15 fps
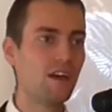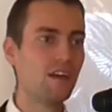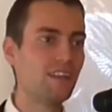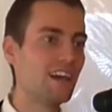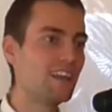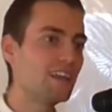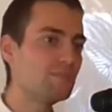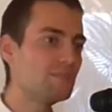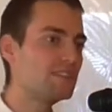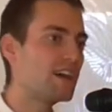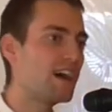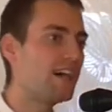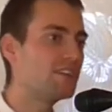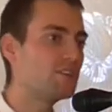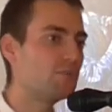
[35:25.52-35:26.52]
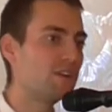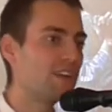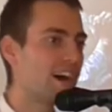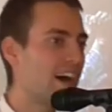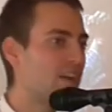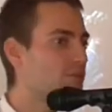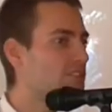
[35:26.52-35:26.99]
Now let me tell you, when
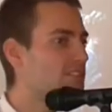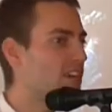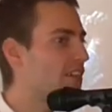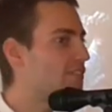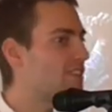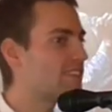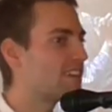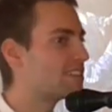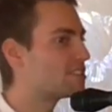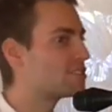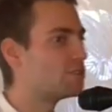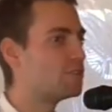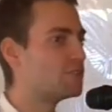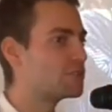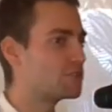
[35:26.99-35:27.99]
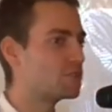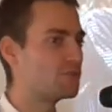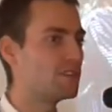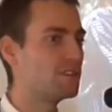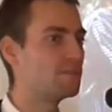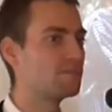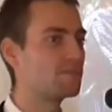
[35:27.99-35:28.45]
I was having that
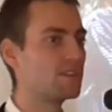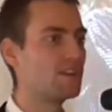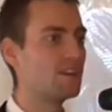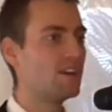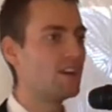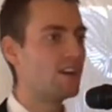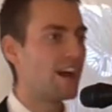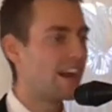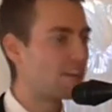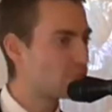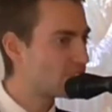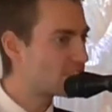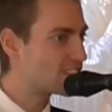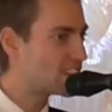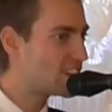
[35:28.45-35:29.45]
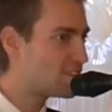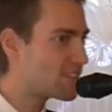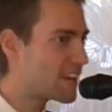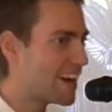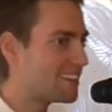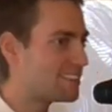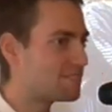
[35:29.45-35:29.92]
surgery, I received
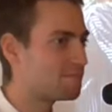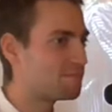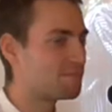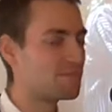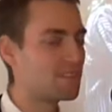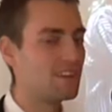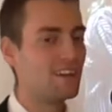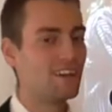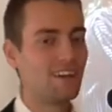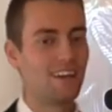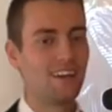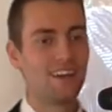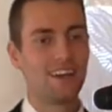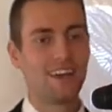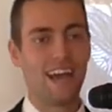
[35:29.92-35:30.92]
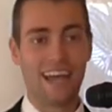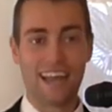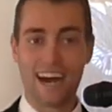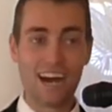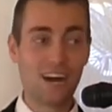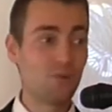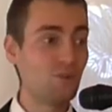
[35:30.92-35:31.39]
that and
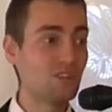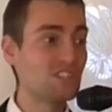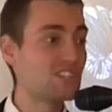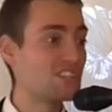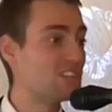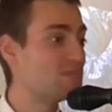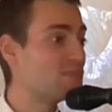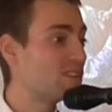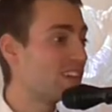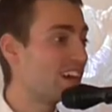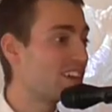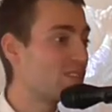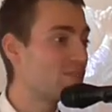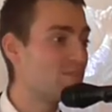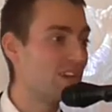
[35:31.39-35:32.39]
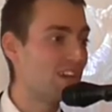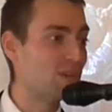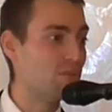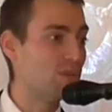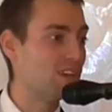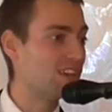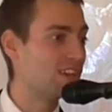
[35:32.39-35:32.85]
I was sleeping like a
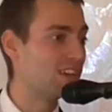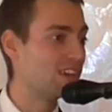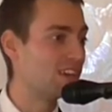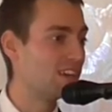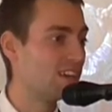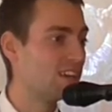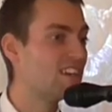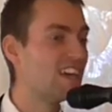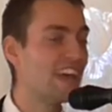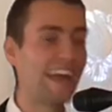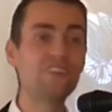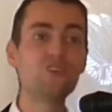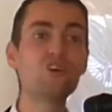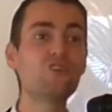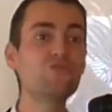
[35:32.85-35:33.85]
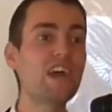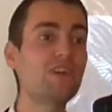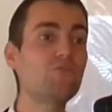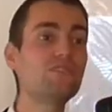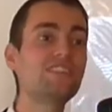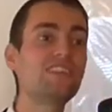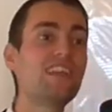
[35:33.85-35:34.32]
baby. And you know, that
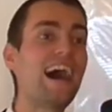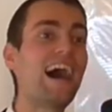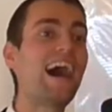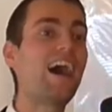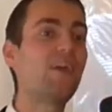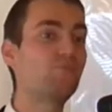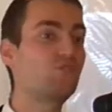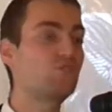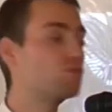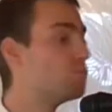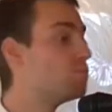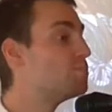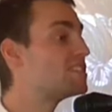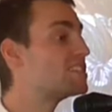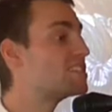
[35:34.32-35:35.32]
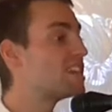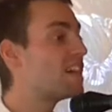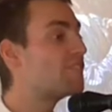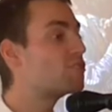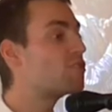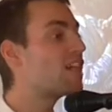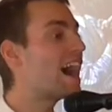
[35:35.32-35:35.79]
was a
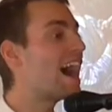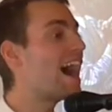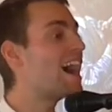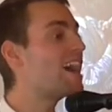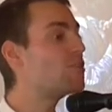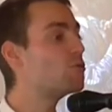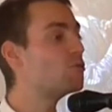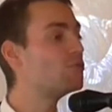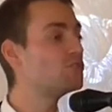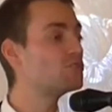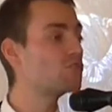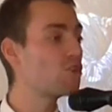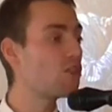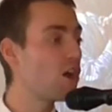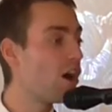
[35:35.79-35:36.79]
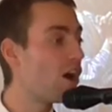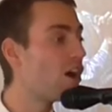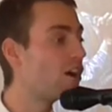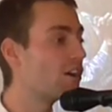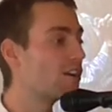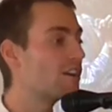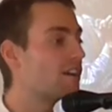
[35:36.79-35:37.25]
several hours
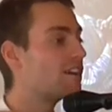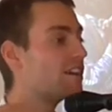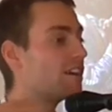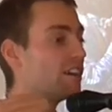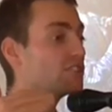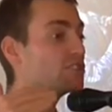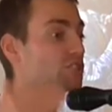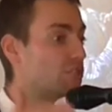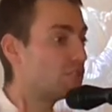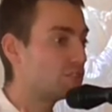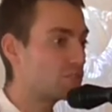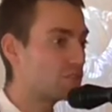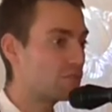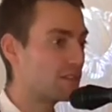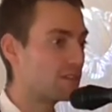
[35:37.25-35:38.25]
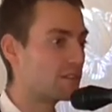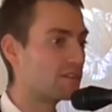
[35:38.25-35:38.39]
long surgery.